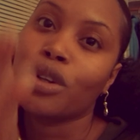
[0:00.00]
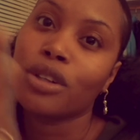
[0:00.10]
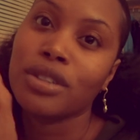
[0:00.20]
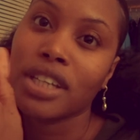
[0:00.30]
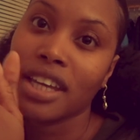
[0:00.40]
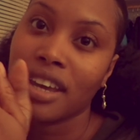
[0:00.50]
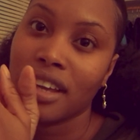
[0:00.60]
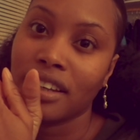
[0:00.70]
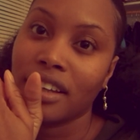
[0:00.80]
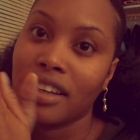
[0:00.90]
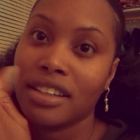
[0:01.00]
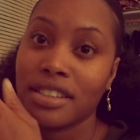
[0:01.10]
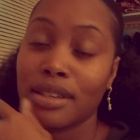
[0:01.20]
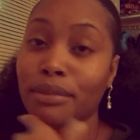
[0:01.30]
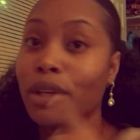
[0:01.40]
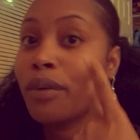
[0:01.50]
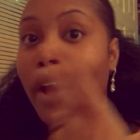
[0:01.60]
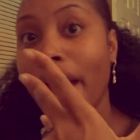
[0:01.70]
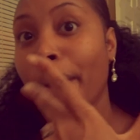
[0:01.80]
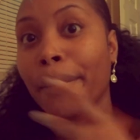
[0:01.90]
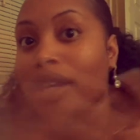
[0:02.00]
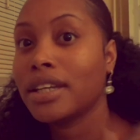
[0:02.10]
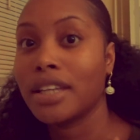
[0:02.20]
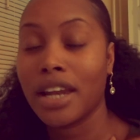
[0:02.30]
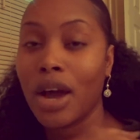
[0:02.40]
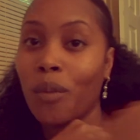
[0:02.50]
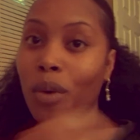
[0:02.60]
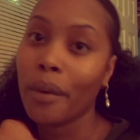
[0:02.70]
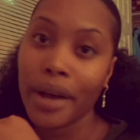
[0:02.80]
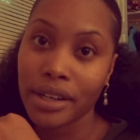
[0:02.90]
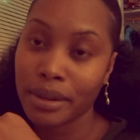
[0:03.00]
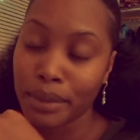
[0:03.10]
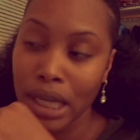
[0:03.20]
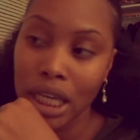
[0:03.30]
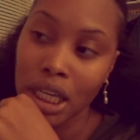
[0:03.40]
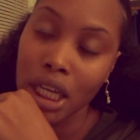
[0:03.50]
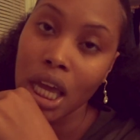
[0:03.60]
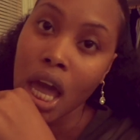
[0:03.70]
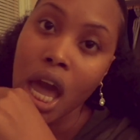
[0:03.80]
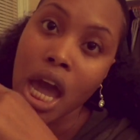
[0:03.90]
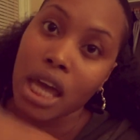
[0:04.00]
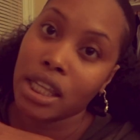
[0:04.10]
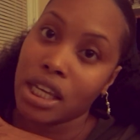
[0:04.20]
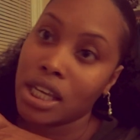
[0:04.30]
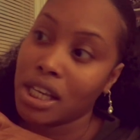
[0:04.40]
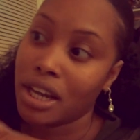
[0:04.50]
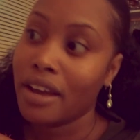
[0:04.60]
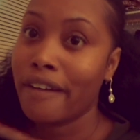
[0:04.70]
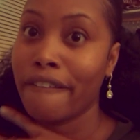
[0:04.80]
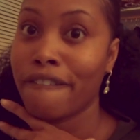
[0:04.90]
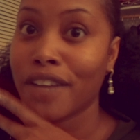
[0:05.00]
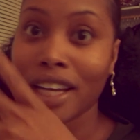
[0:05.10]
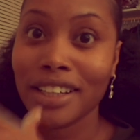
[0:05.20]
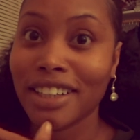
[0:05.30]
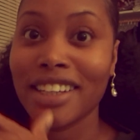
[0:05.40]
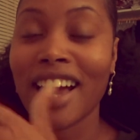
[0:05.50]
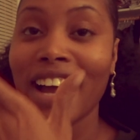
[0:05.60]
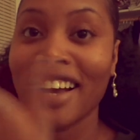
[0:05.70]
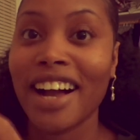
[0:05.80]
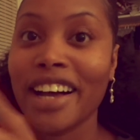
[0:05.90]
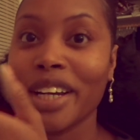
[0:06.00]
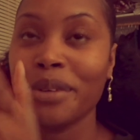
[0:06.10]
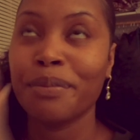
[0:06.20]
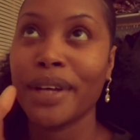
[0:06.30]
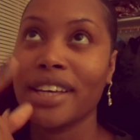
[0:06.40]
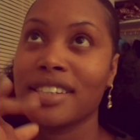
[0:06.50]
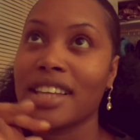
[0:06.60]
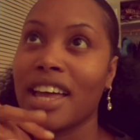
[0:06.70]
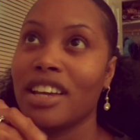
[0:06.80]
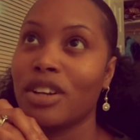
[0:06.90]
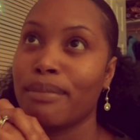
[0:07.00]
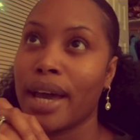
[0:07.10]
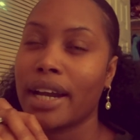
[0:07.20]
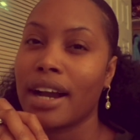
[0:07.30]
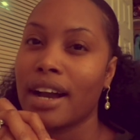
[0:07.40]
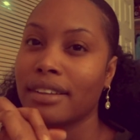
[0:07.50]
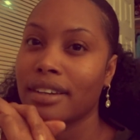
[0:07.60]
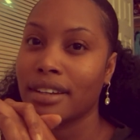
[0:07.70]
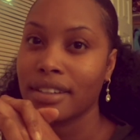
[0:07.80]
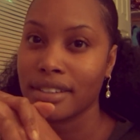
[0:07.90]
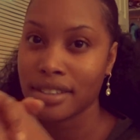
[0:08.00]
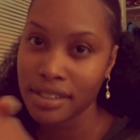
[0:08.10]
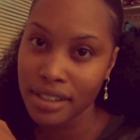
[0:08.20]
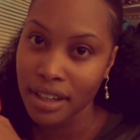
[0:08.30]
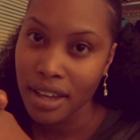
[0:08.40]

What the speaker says: close to getting it and then something will happen and then I won't end up getting it, and then finally I got it. But it's like, no matter how long it took,